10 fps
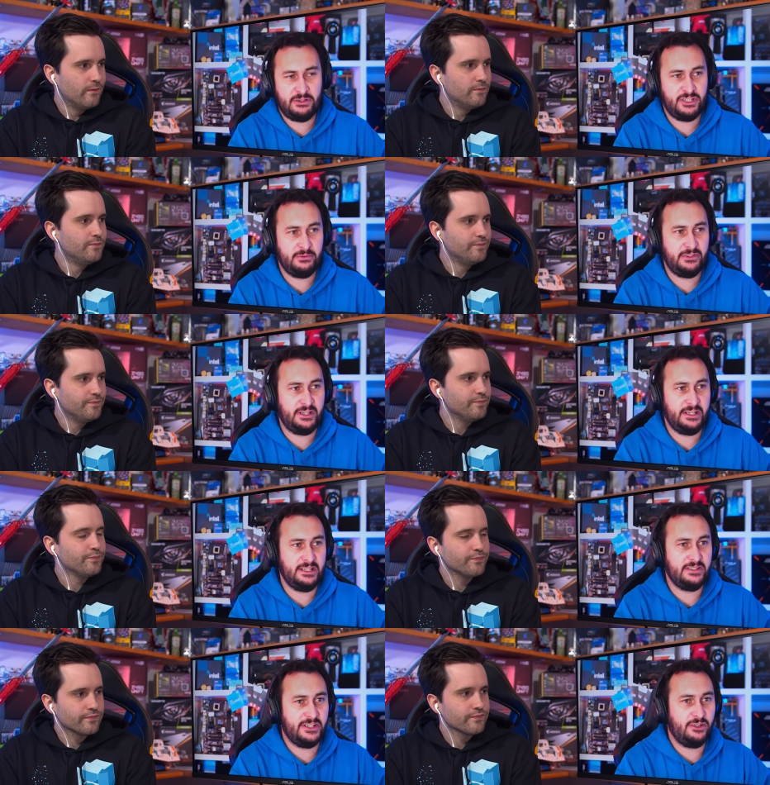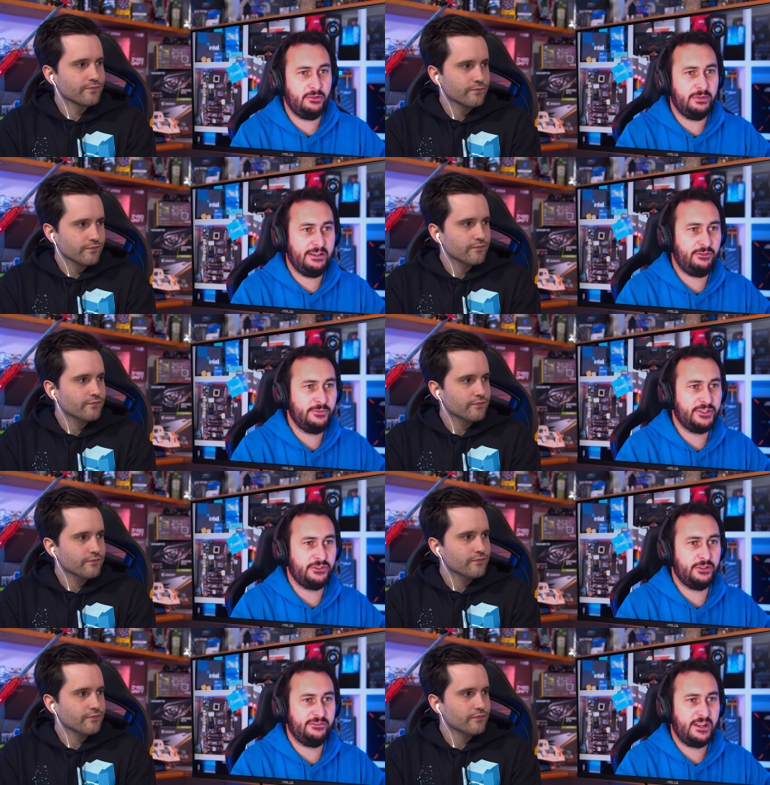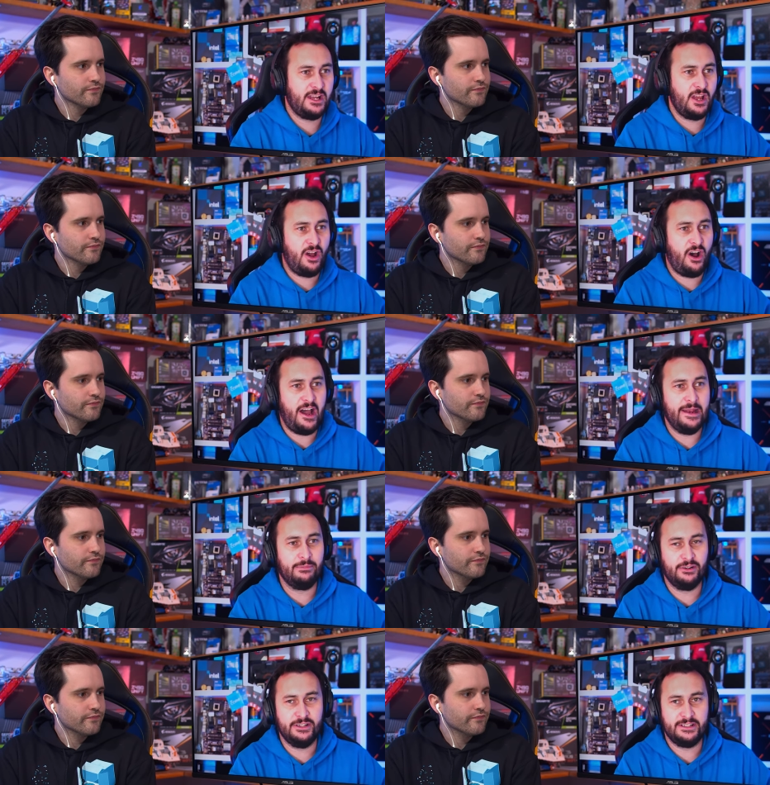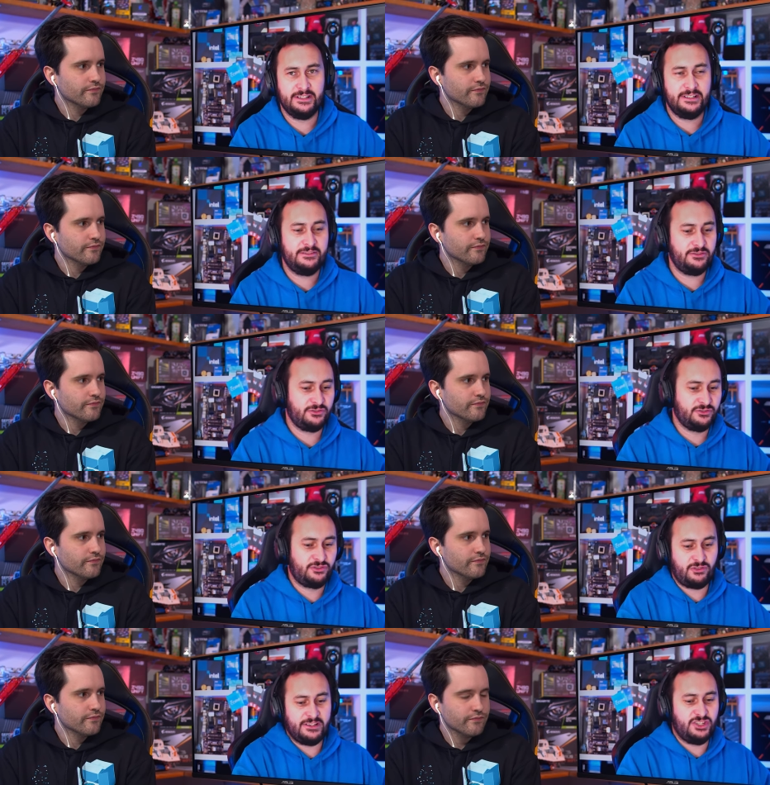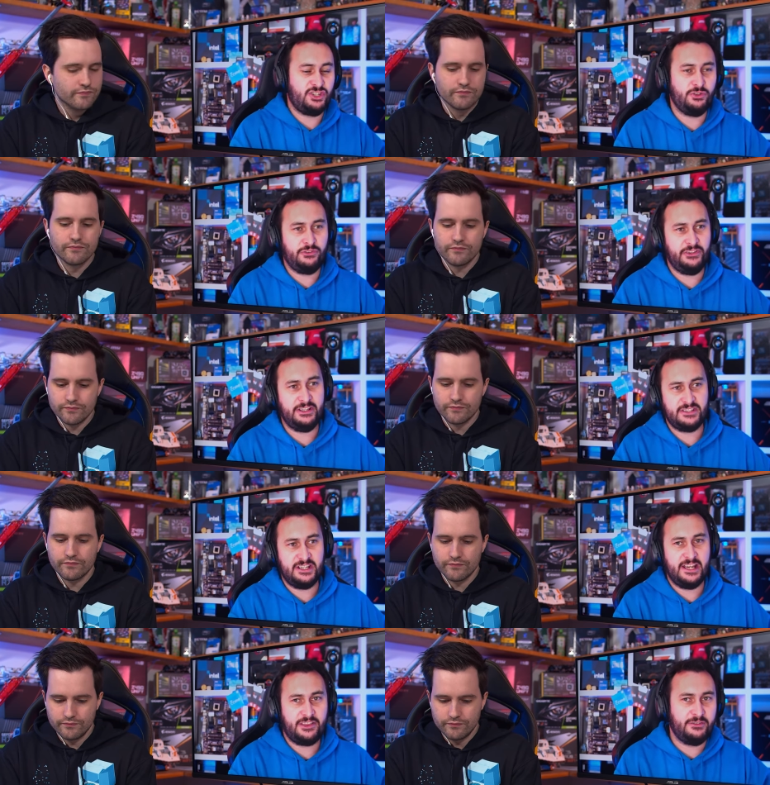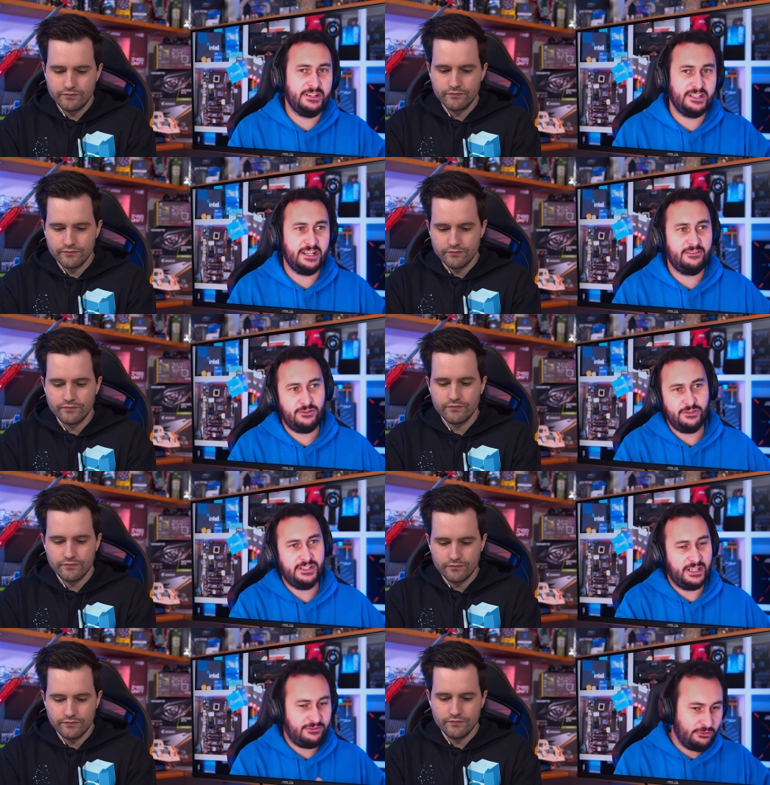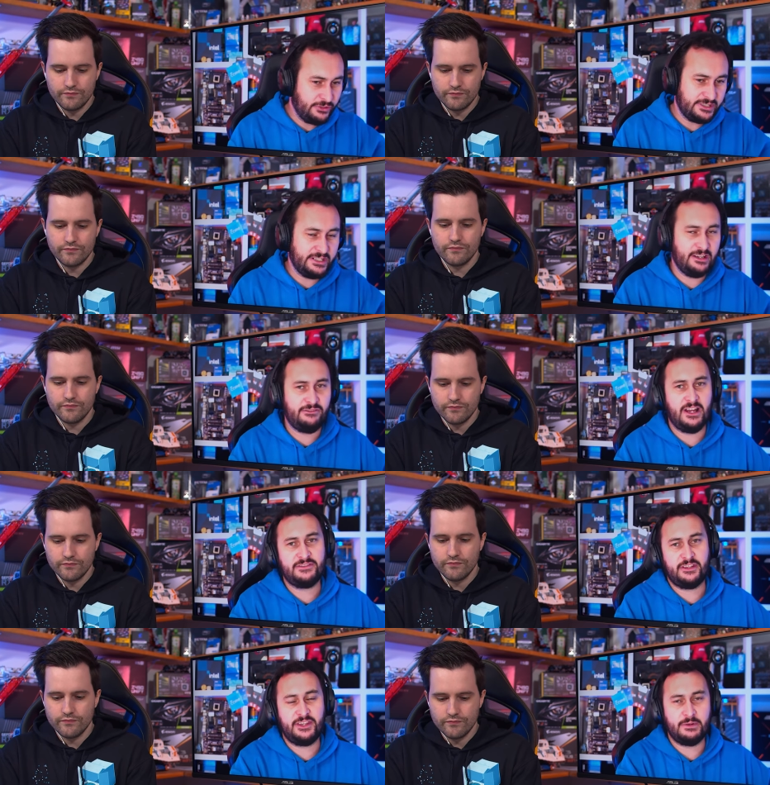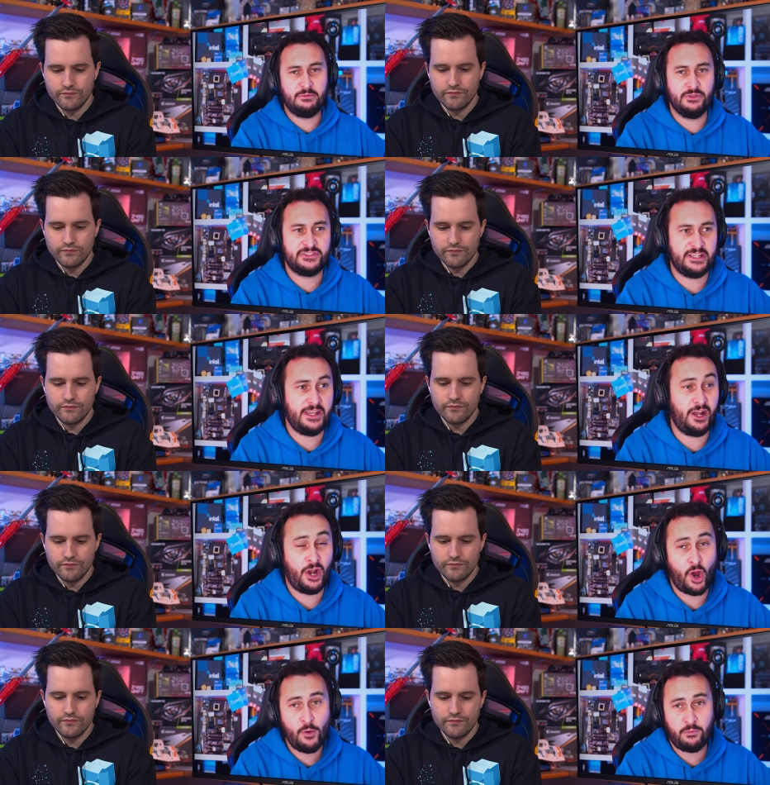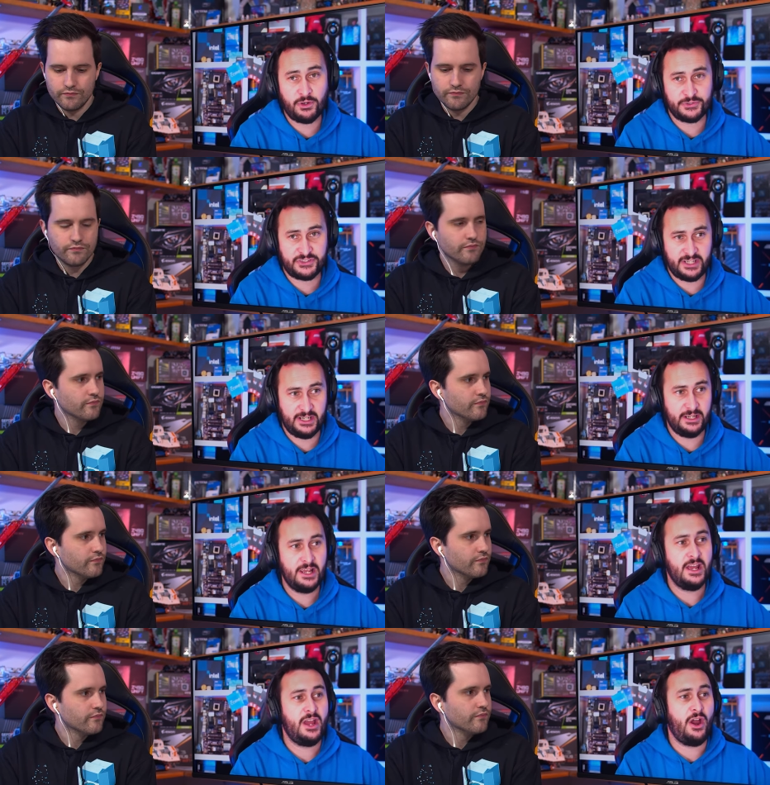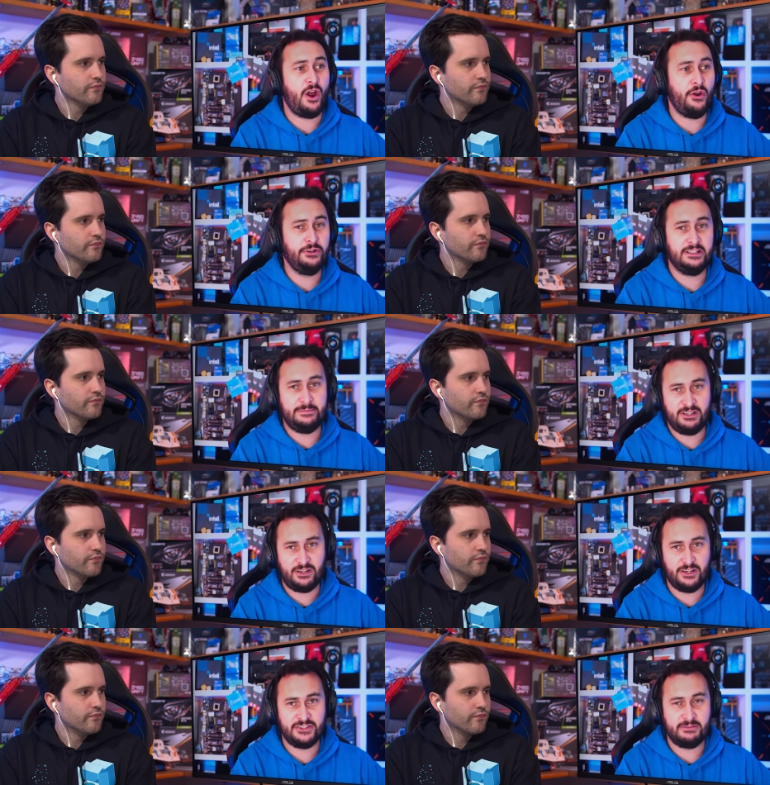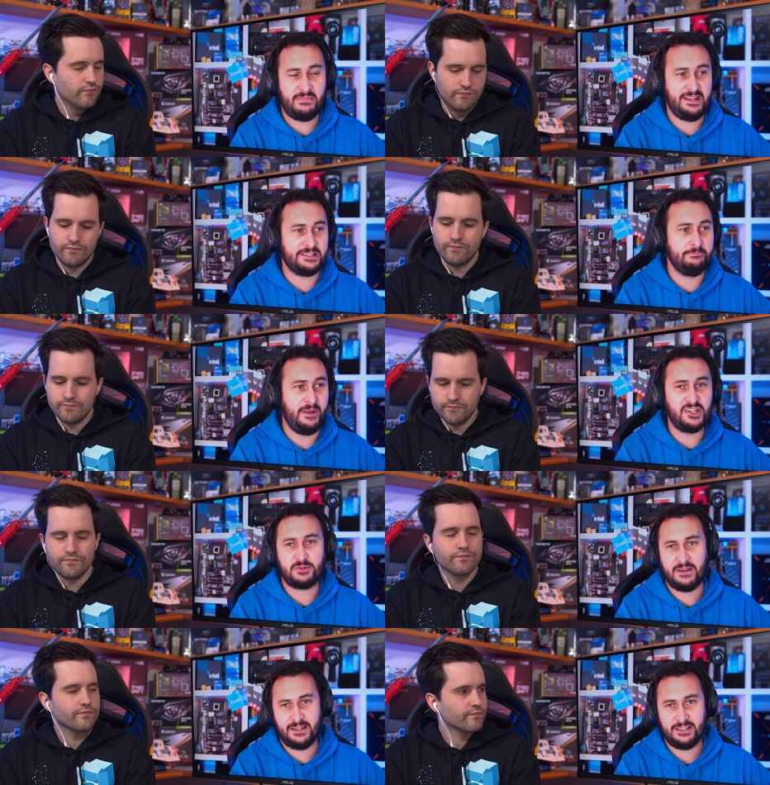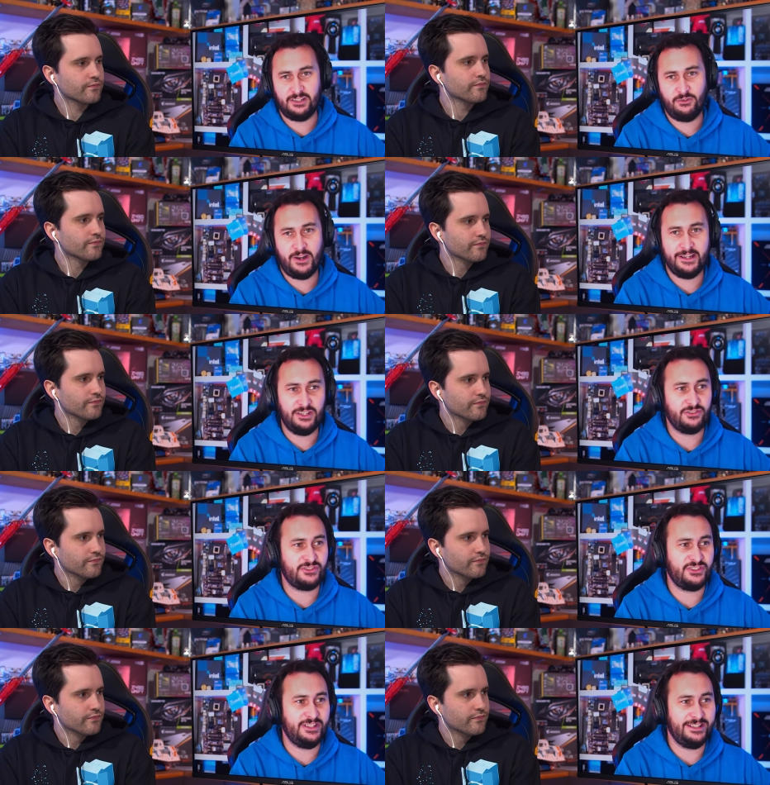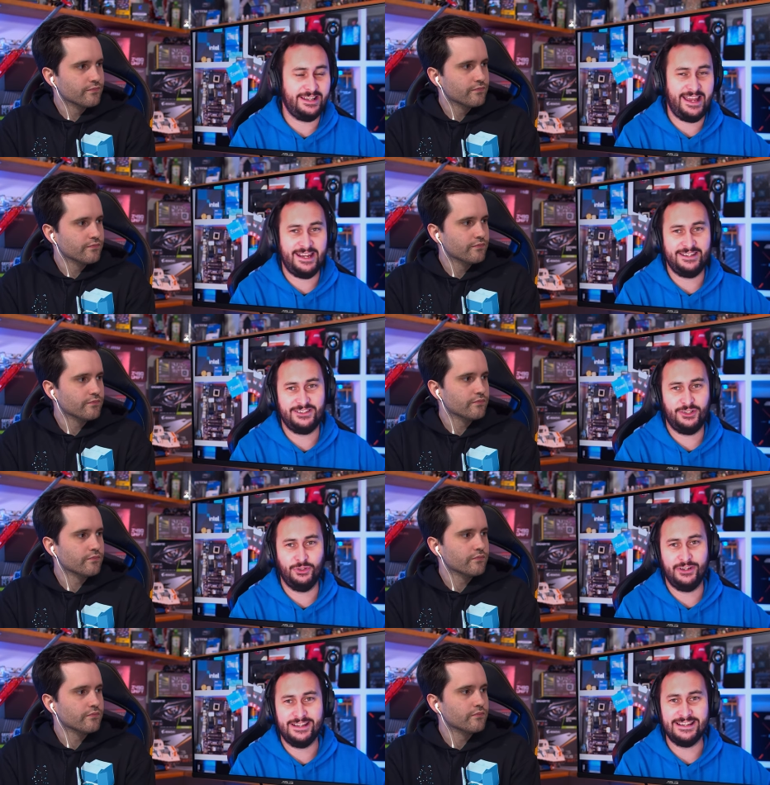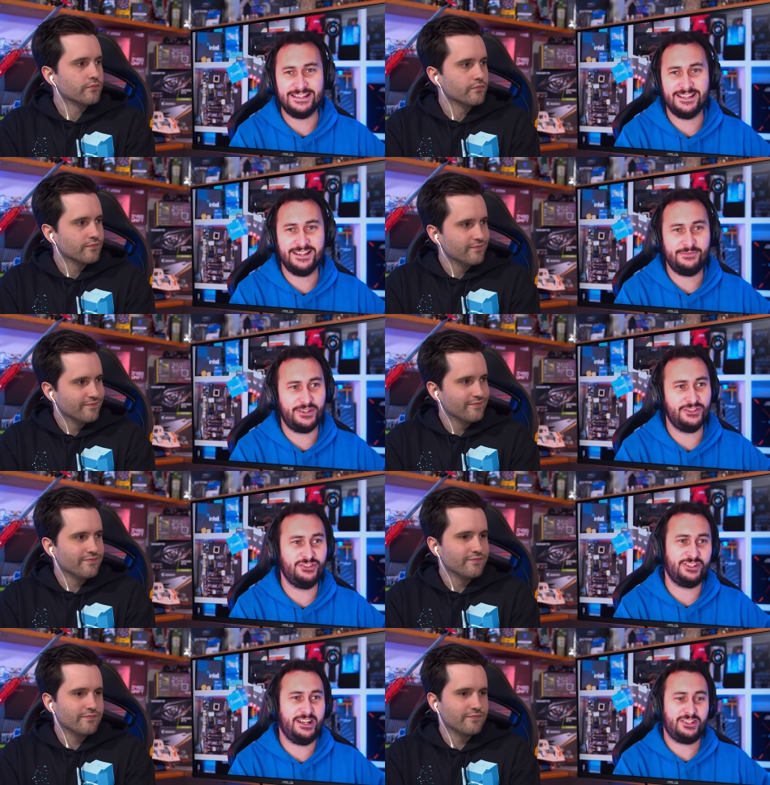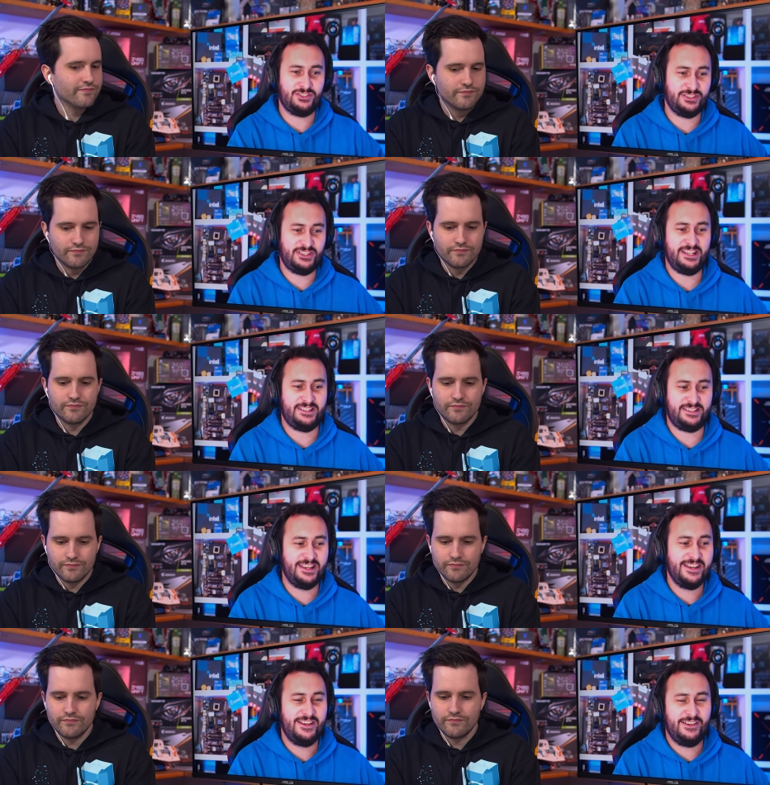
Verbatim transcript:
Speaker 1: especially with our uh, Intel platforms, a sort of hybrid transitional thing DDR3, DDR4, DDR4 to DDR5. So I think we will see that. I hope we'll see it only because it makes benchmarking quite interesting and a lot easier because you can actually test